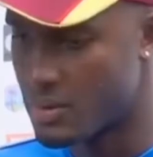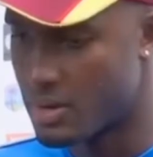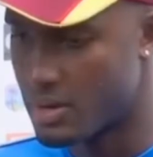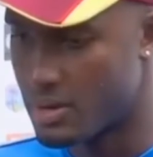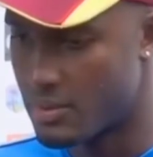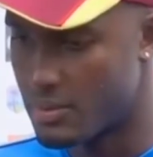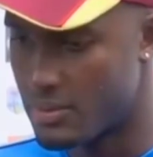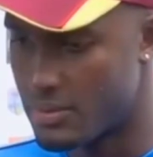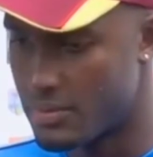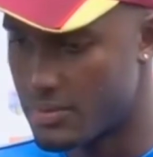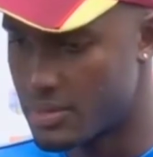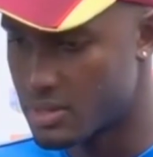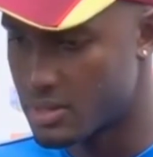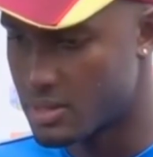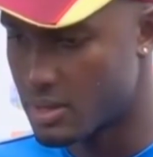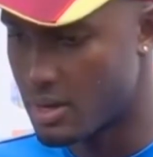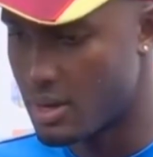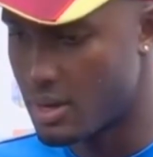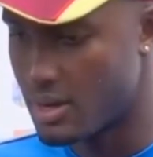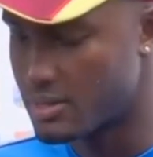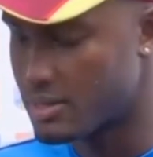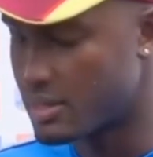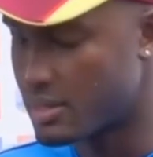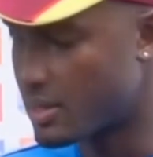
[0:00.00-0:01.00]
For everyone, and we've just got
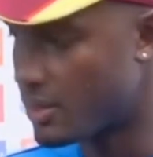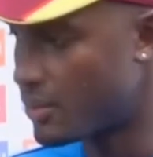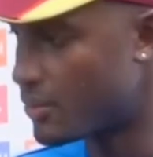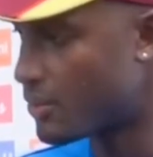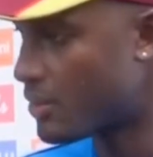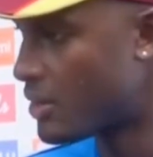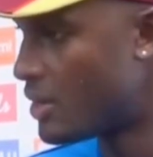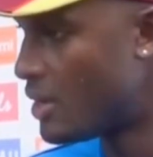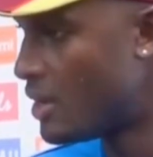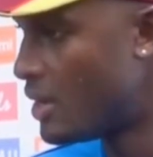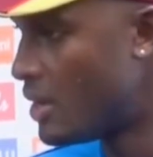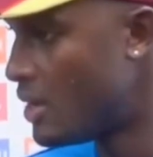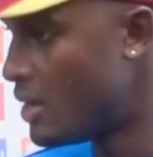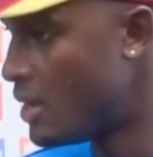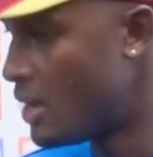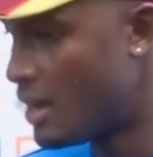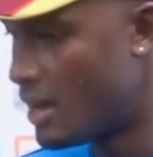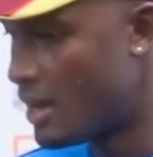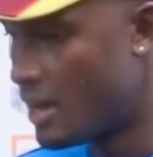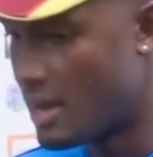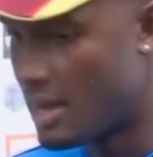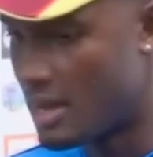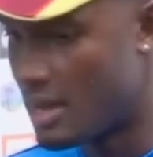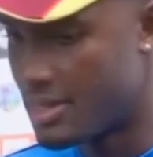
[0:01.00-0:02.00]
to execute.
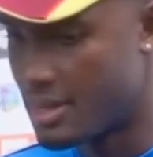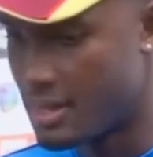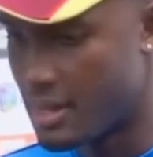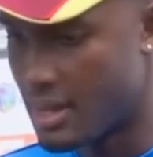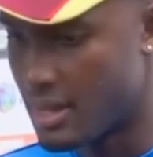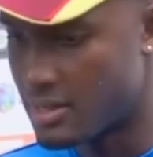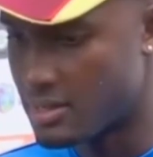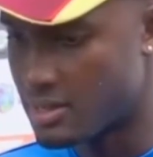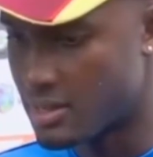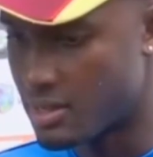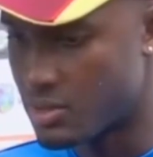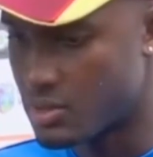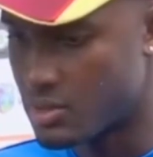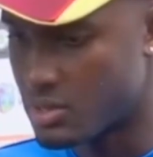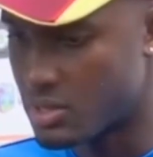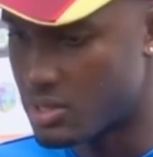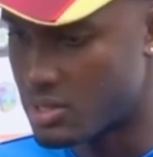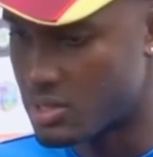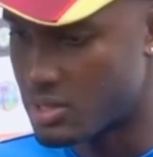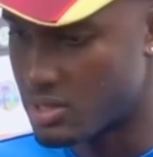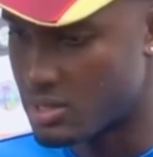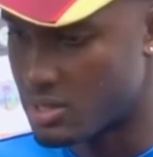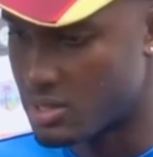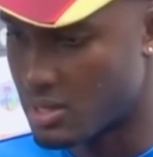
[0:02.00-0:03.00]
I think execution
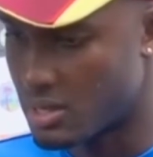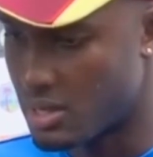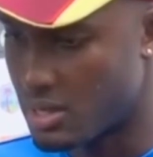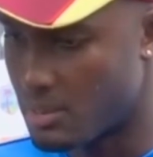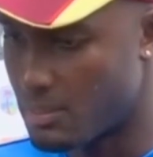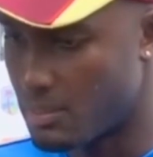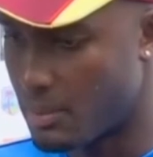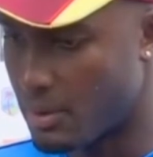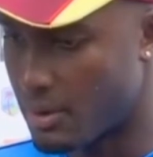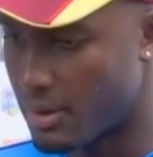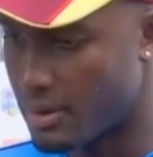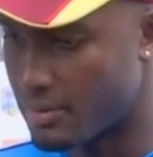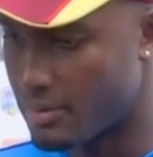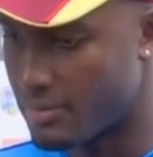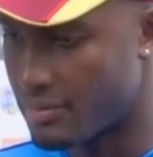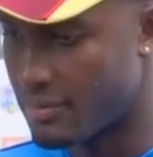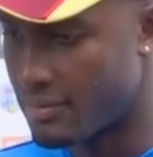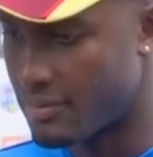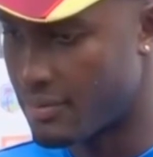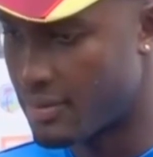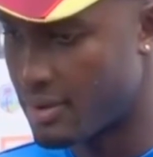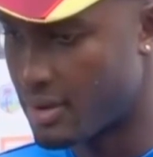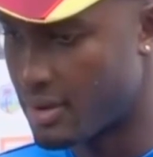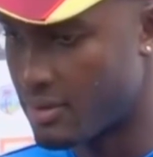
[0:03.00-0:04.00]
is a key part
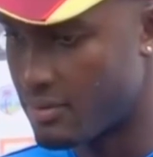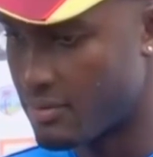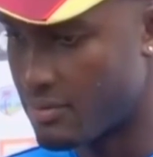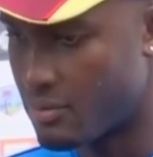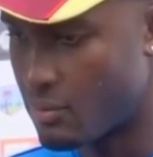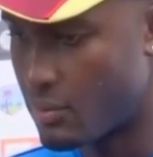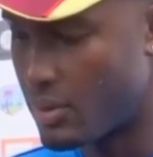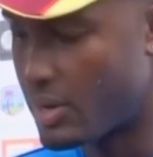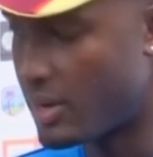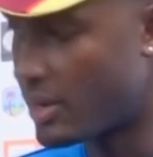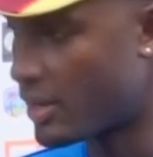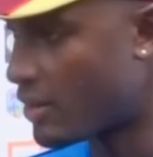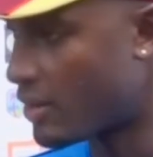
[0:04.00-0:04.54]
of